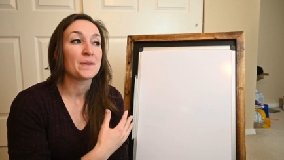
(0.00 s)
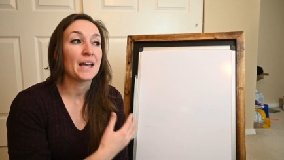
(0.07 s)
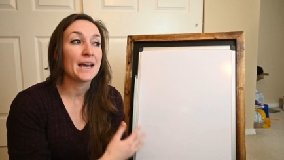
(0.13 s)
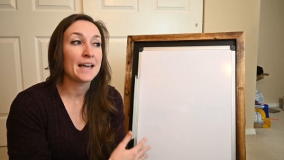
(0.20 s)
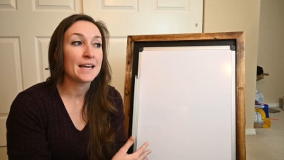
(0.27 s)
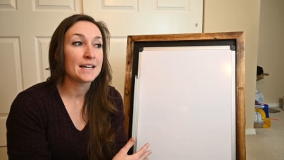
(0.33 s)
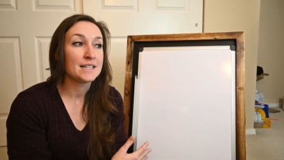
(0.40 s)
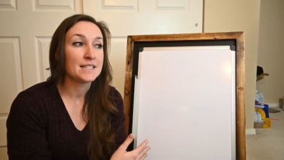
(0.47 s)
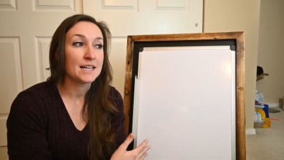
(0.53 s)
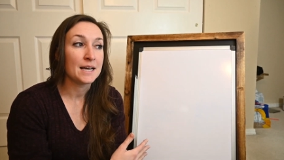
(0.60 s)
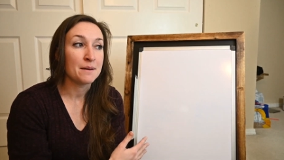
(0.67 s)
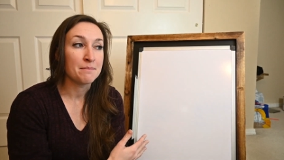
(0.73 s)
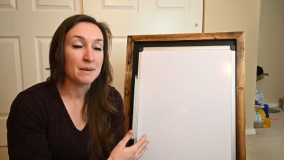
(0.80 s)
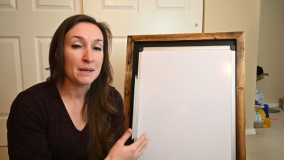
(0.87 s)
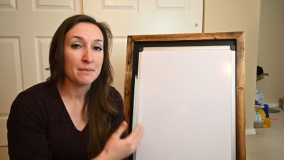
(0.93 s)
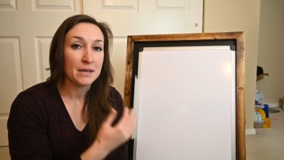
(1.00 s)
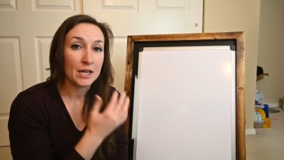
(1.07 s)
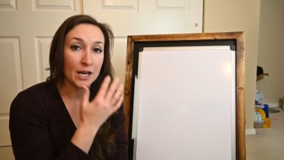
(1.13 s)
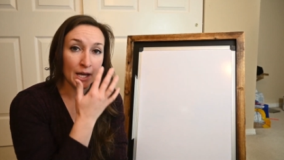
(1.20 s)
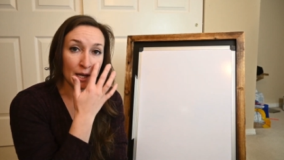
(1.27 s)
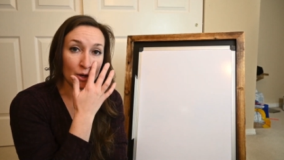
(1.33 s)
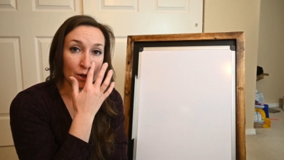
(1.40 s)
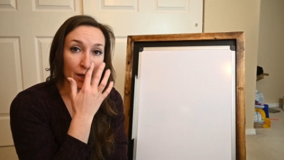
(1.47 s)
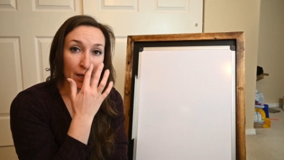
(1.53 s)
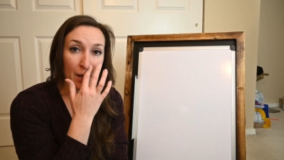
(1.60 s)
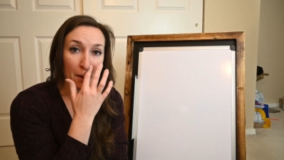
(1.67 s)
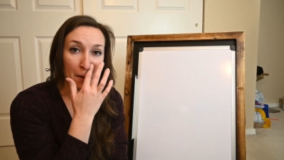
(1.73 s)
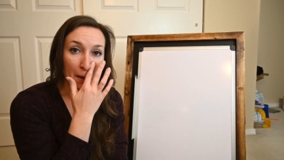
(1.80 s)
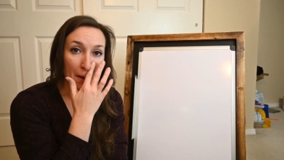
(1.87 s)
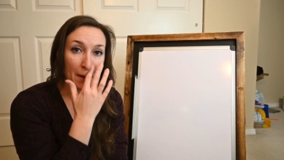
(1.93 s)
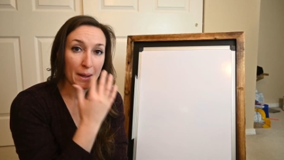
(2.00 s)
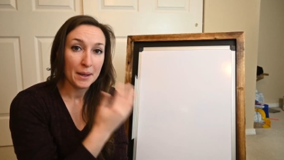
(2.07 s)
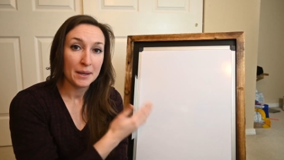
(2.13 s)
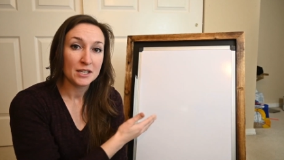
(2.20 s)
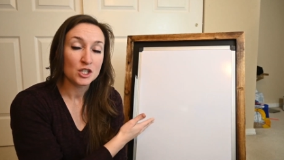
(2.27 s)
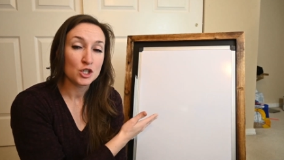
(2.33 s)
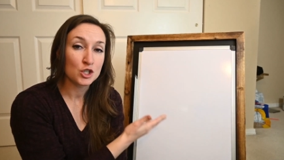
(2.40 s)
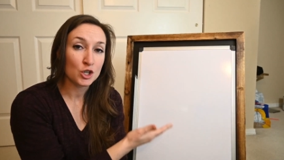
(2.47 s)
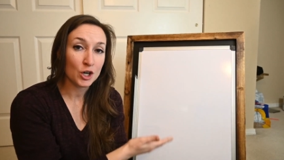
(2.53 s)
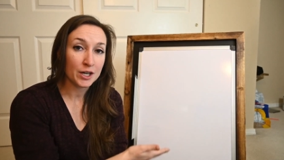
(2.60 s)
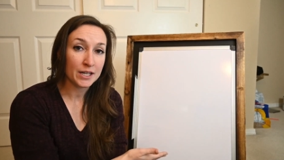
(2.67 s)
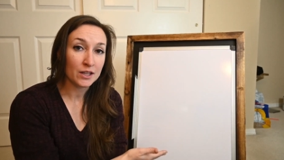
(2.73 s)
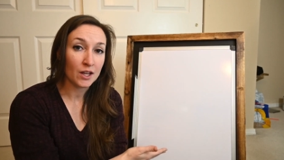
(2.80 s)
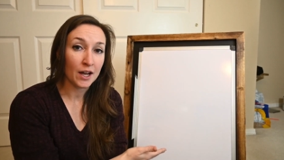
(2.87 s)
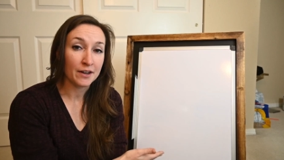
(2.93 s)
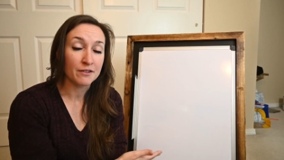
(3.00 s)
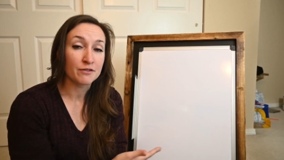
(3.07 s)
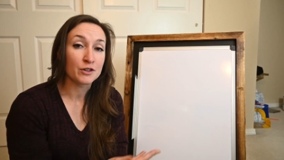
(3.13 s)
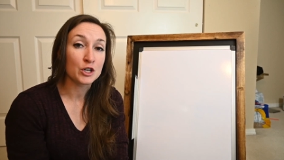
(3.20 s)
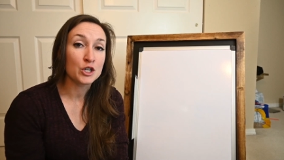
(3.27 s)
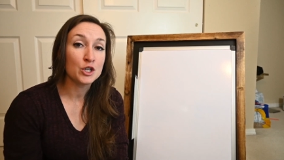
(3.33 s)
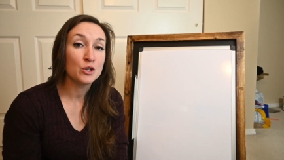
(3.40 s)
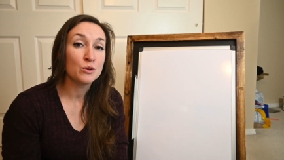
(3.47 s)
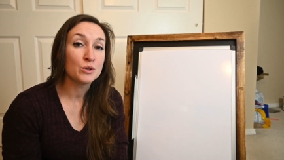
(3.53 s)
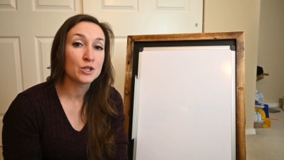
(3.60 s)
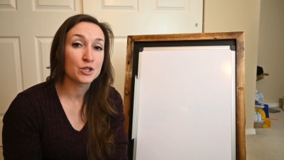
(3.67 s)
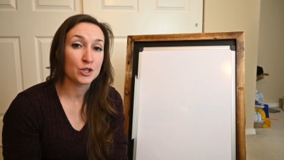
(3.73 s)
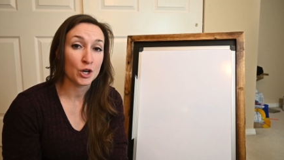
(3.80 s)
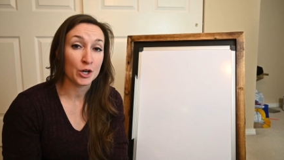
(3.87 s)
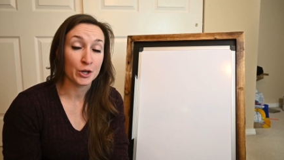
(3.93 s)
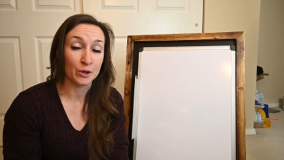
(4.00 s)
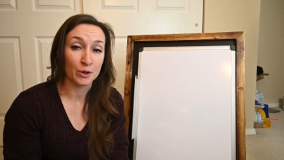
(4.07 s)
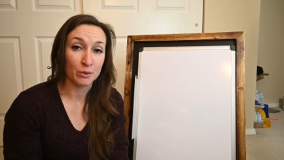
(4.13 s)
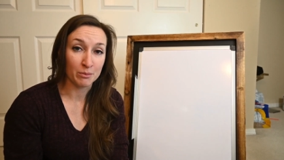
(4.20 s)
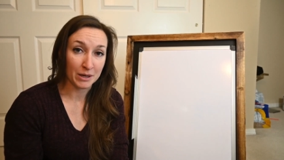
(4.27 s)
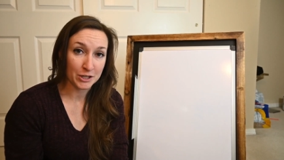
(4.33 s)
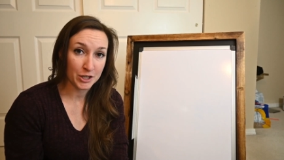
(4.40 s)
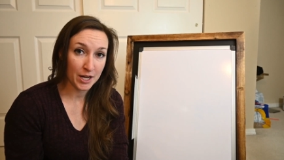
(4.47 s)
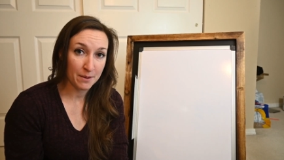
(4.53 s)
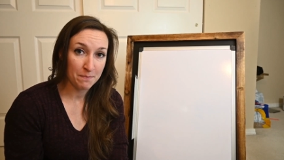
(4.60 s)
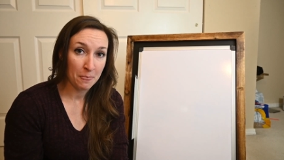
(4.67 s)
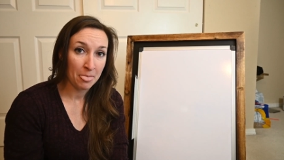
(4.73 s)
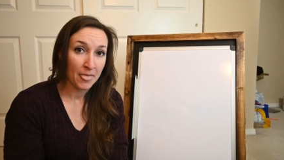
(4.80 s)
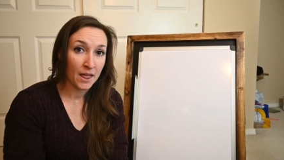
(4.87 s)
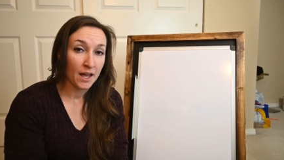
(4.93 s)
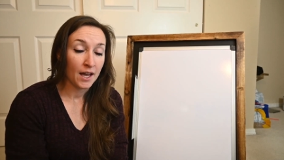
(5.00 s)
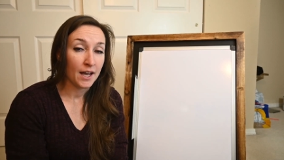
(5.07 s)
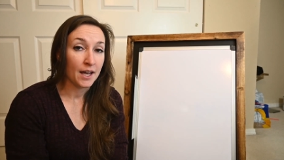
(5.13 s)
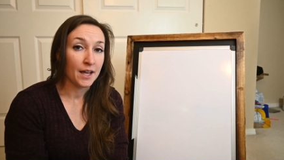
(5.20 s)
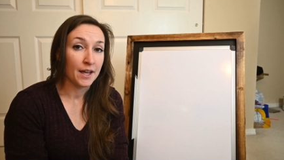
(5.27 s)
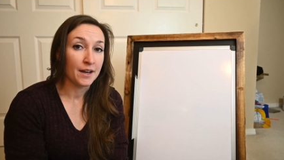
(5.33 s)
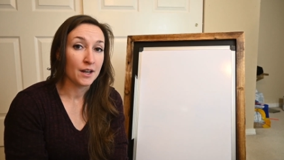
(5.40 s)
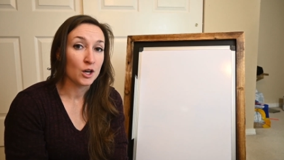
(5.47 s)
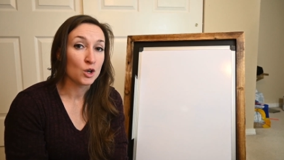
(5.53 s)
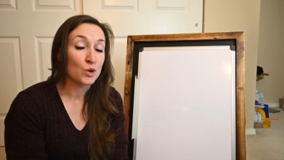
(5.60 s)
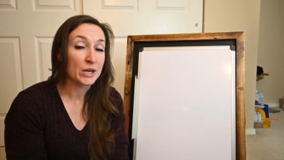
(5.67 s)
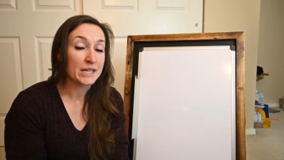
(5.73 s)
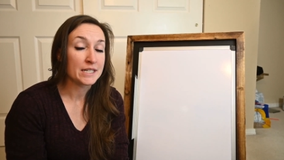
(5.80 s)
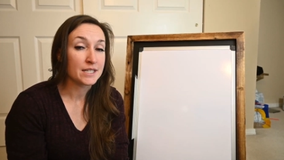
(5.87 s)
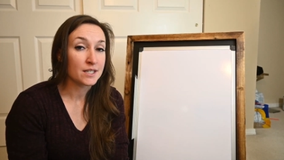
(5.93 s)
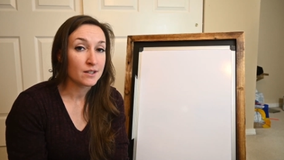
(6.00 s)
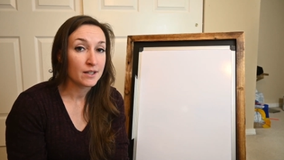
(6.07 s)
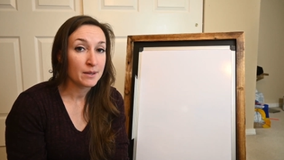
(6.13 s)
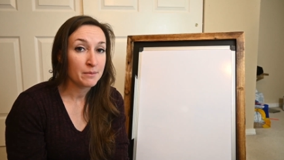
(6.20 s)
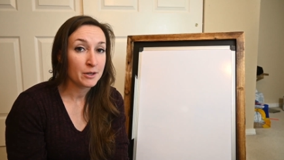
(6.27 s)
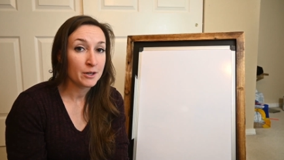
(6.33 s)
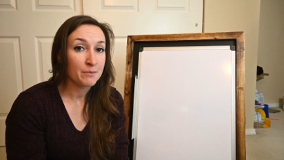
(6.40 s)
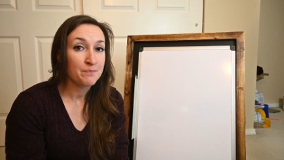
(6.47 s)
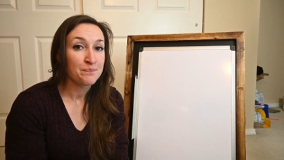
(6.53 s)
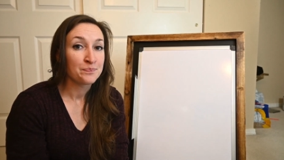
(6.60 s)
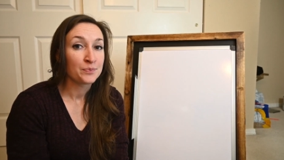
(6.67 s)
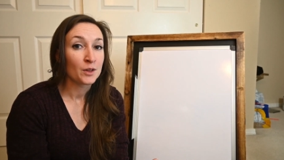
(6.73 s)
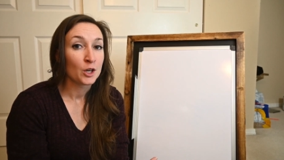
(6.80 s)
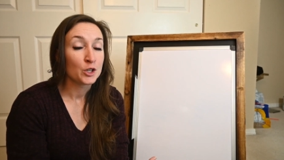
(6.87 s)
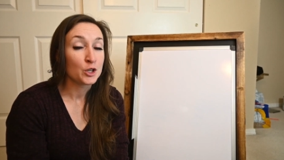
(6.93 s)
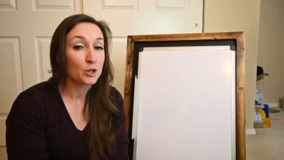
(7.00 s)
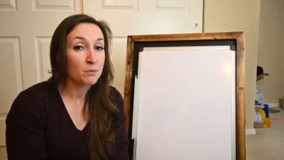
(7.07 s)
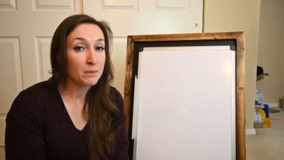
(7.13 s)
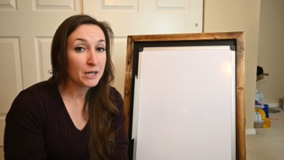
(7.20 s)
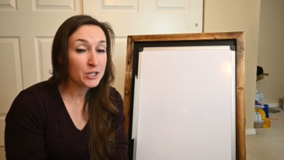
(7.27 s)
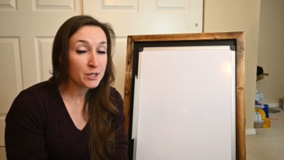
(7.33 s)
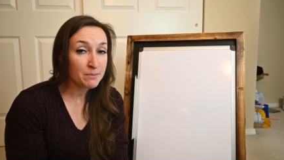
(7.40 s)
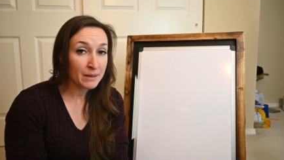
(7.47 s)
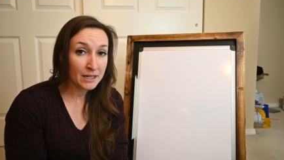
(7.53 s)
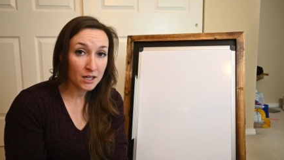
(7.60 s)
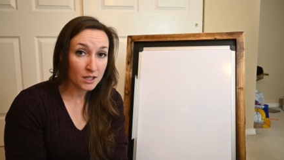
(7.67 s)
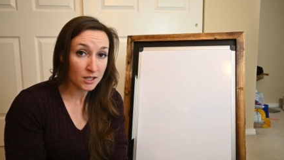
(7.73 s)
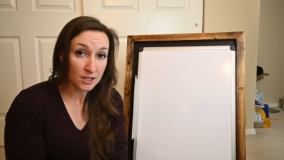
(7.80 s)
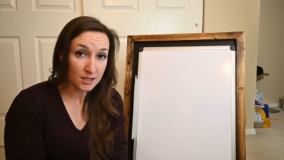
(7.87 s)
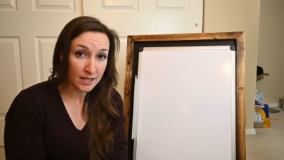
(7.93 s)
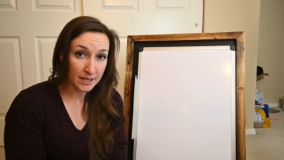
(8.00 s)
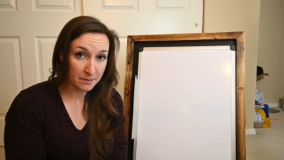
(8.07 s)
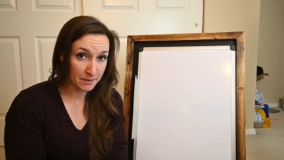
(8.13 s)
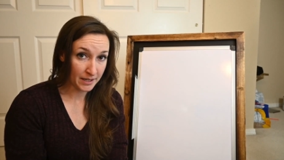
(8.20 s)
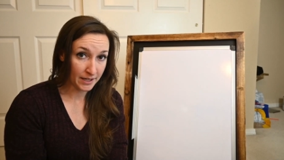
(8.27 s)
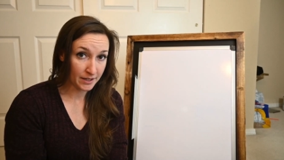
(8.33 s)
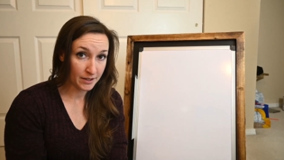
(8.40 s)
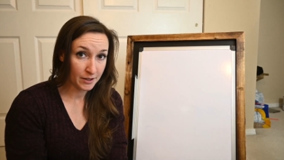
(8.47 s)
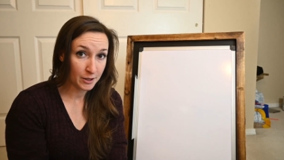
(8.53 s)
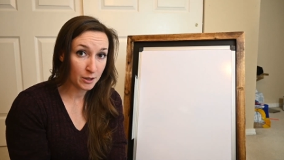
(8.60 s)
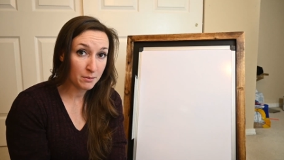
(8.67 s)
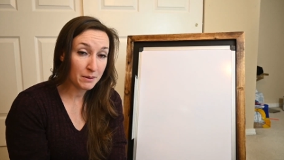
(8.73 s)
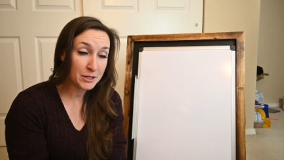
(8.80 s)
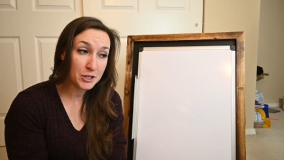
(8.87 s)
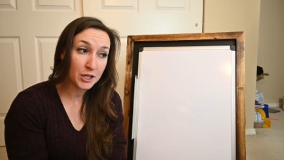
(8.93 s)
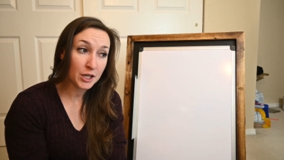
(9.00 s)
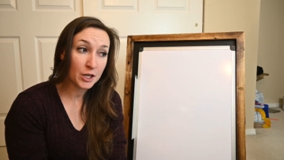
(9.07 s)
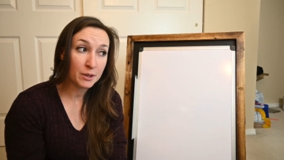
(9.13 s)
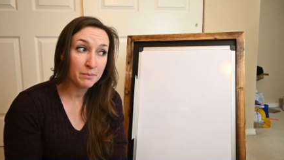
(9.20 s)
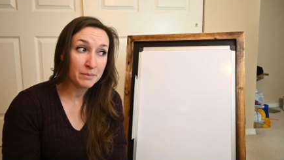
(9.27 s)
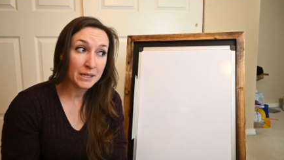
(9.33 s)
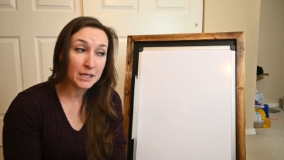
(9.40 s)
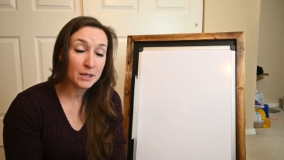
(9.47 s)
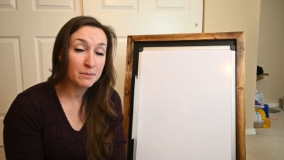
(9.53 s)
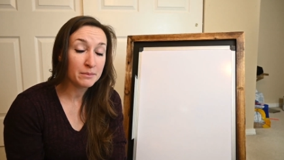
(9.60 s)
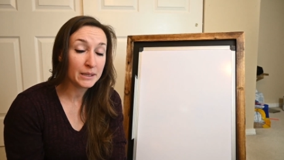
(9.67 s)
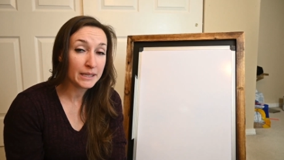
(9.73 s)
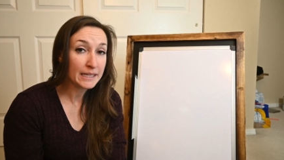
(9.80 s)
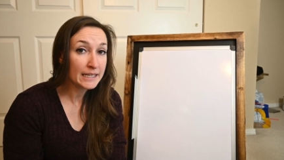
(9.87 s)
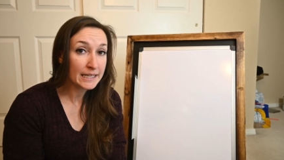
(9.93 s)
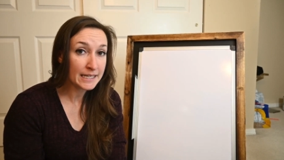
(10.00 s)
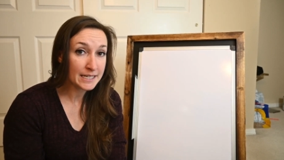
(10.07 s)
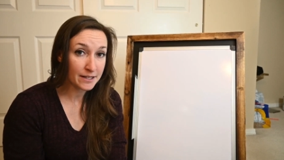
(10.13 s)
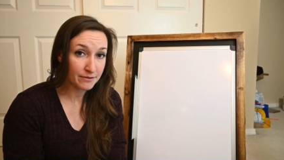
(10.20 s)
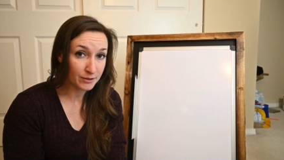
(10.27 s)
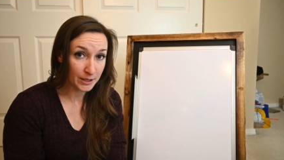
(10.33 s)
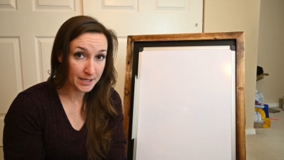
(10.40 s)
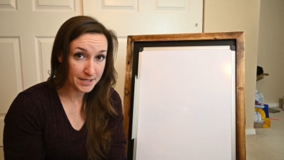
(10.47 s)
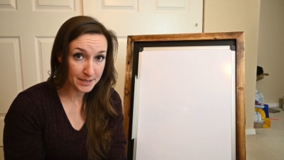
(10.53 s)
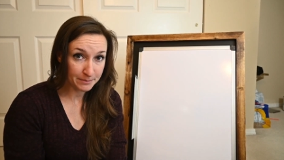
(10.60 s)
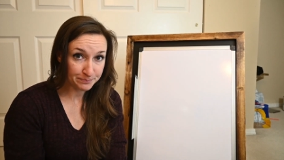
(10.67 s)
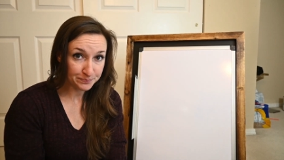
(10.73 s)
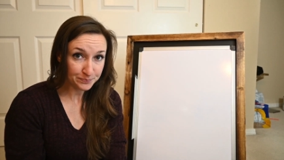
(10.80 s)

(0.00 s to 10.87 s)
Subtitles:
and it may be a good starting line for you to start your own budget. And a quick disclaimer, your budget may not look like mine. Your budget could be completely different,